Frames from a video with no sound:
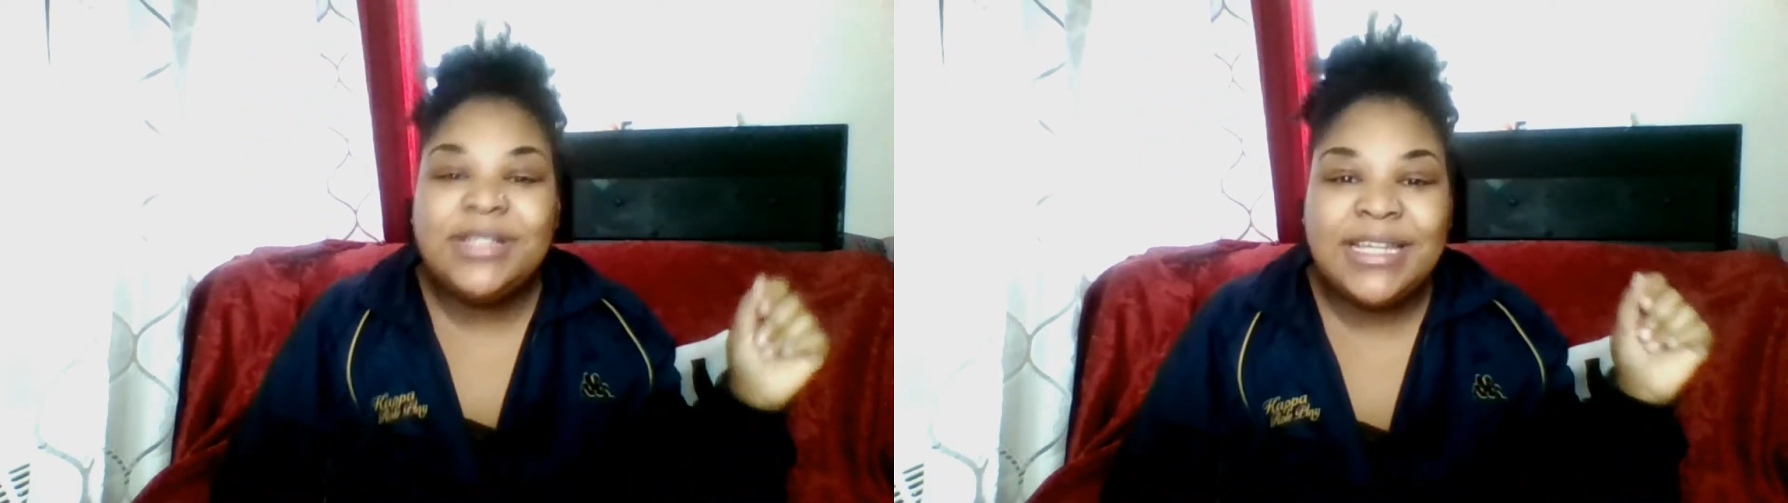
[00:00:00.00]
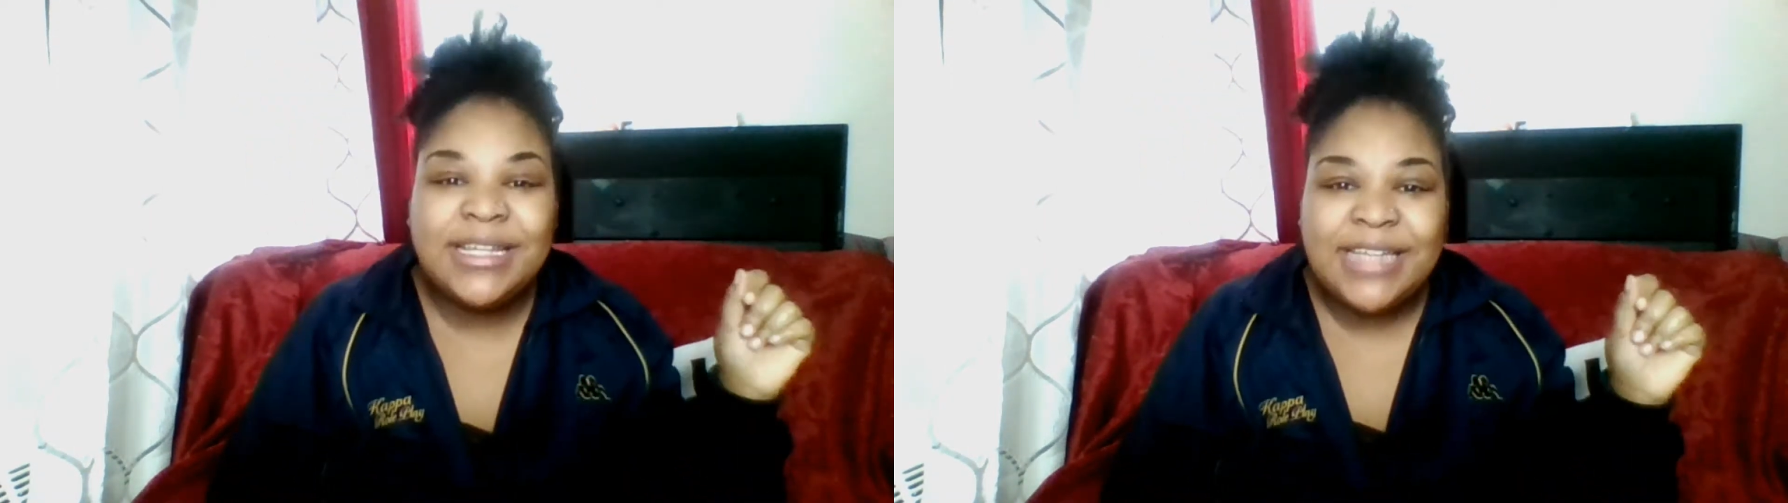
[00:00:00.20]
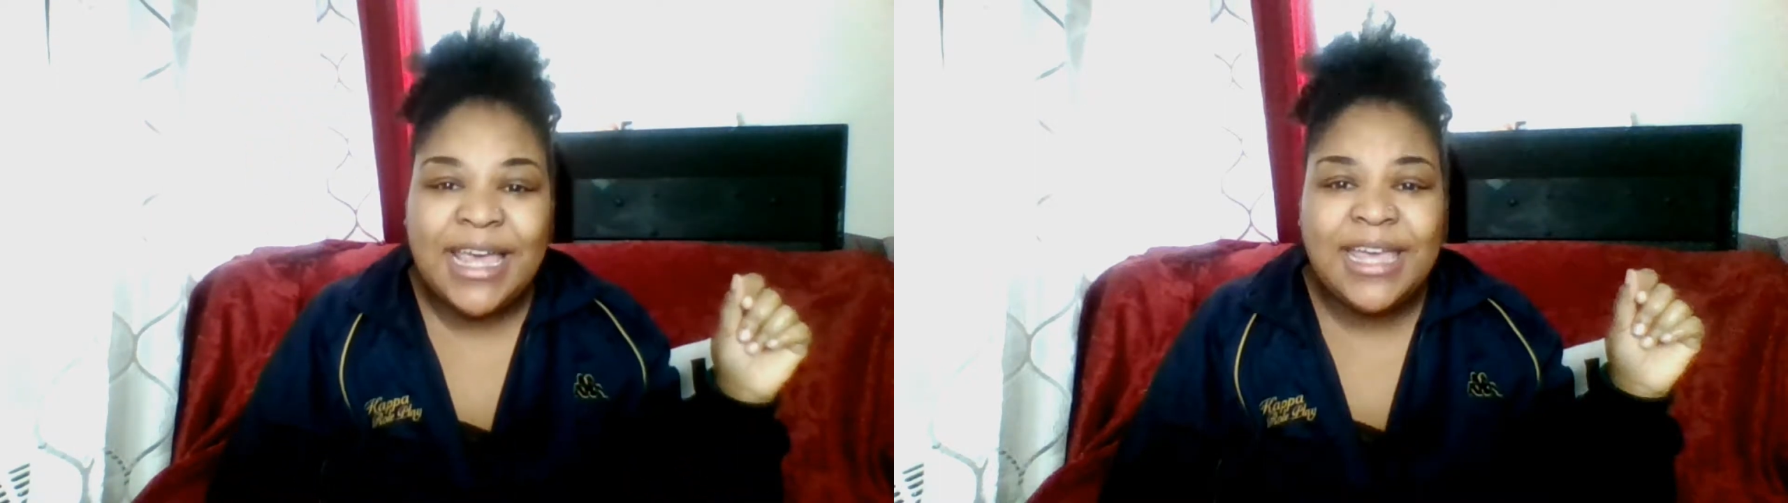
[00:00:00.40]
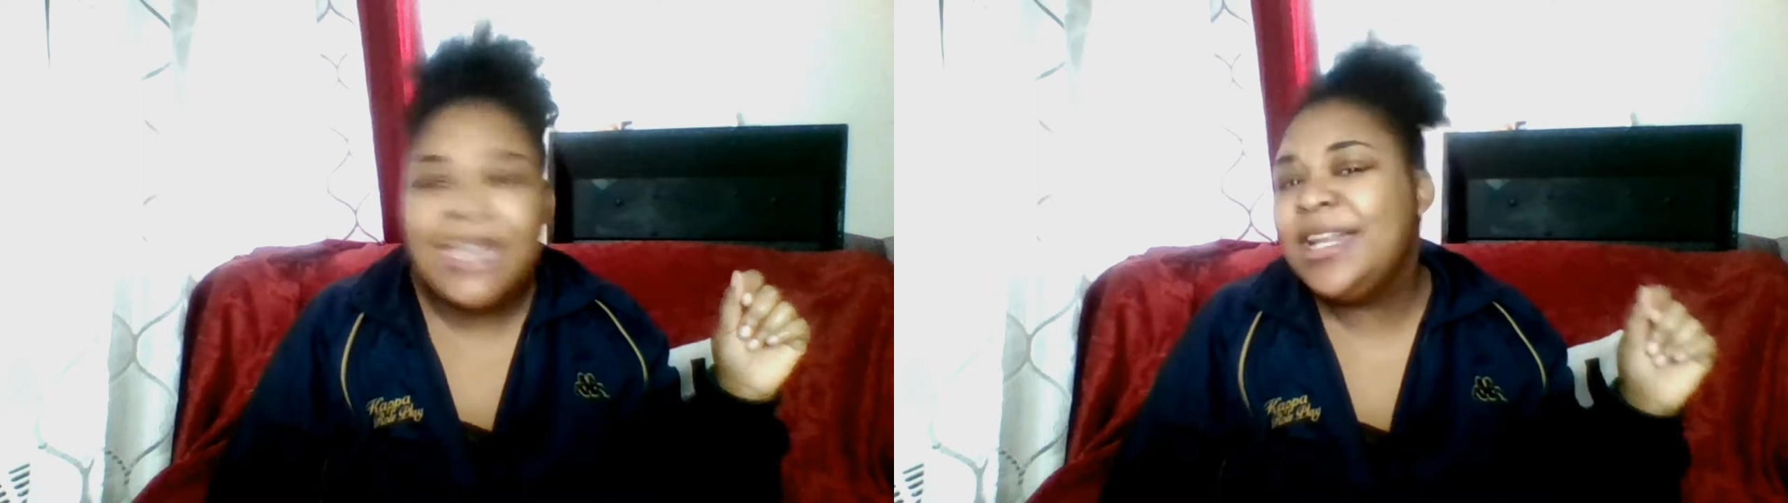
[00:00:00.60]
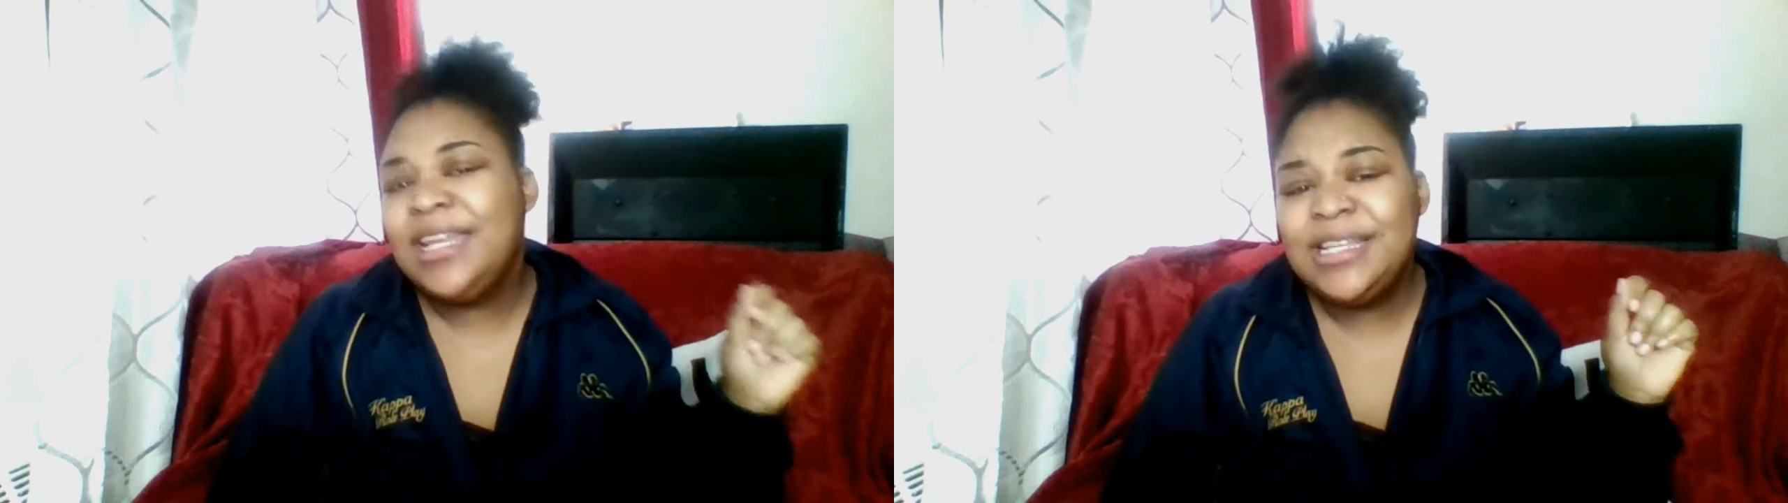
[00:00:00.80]
today
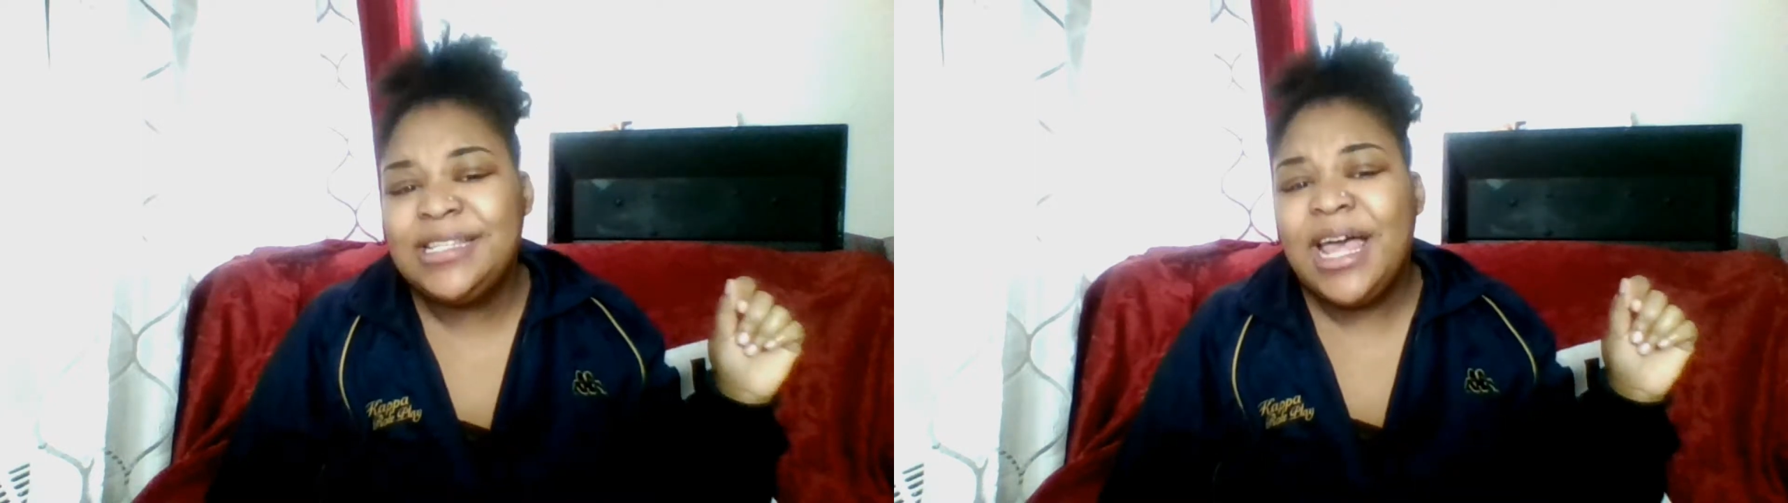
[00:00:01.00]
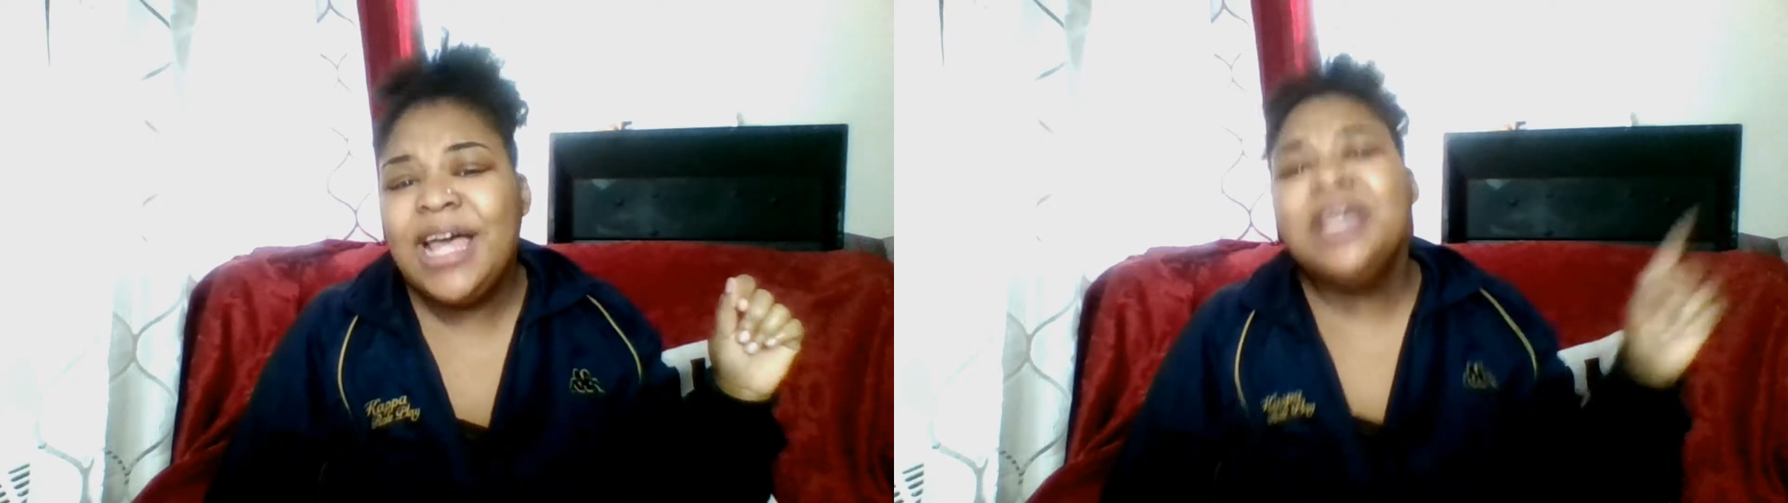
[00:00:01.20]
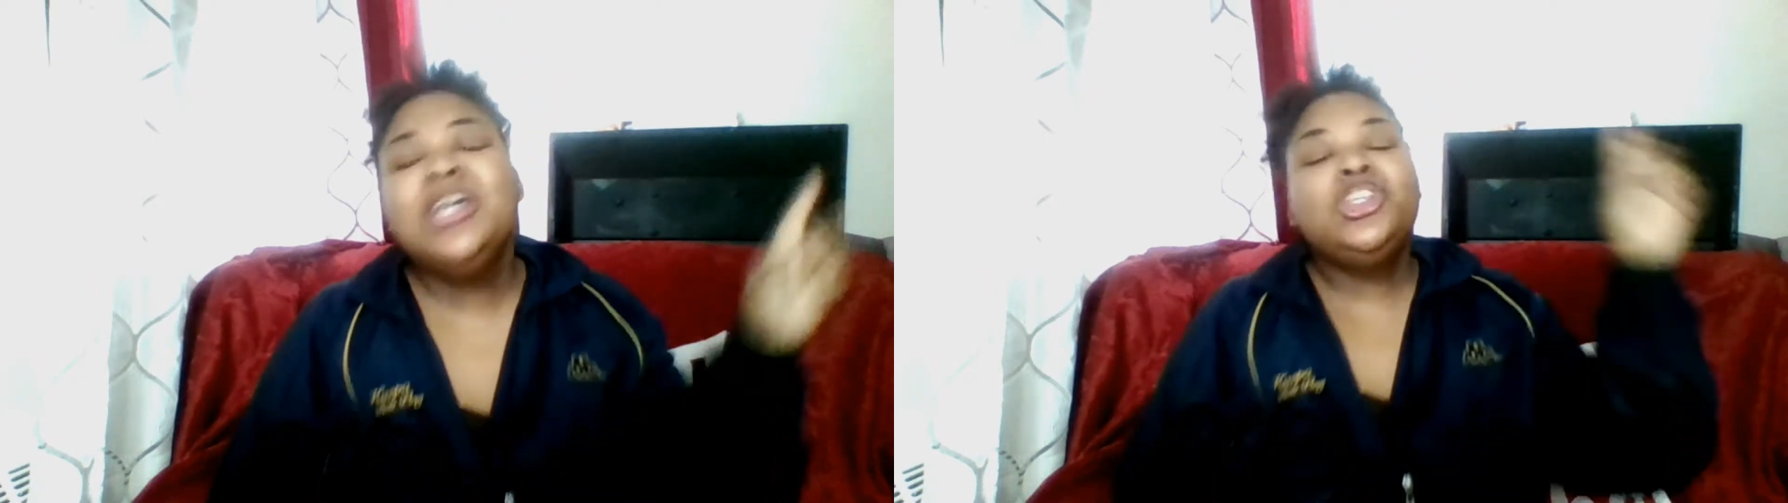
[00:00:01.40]
it is a